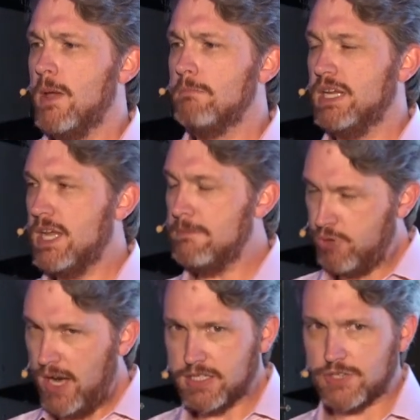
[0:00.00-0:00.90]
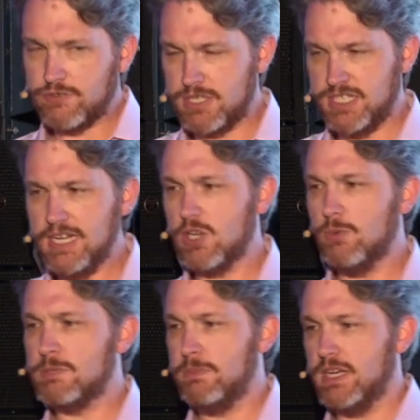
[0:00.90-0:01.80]
But in practice, from a technical
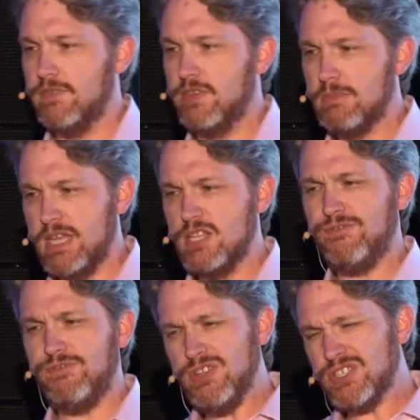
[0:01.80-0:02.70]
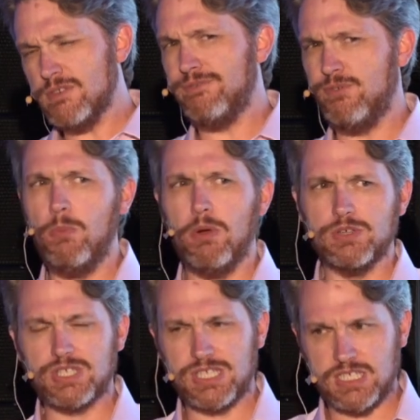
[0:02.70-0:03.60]
perspective, it means first and
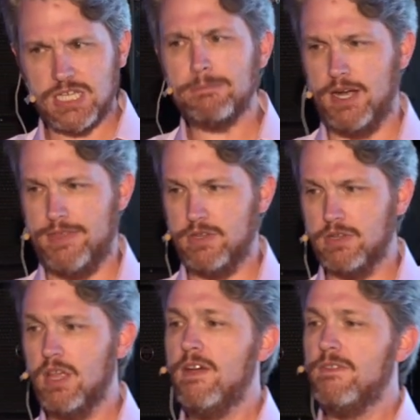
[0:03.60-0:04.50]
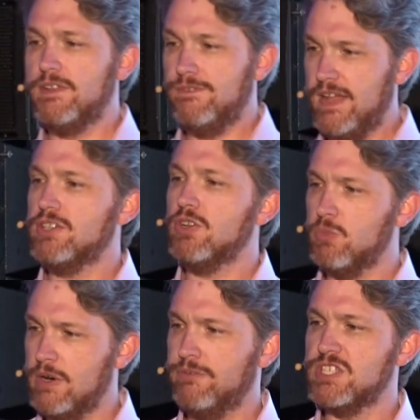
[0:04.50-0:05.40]
foremost CPython, the de facto
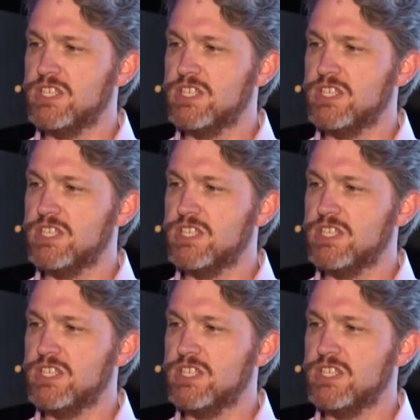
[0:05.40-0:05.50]
reference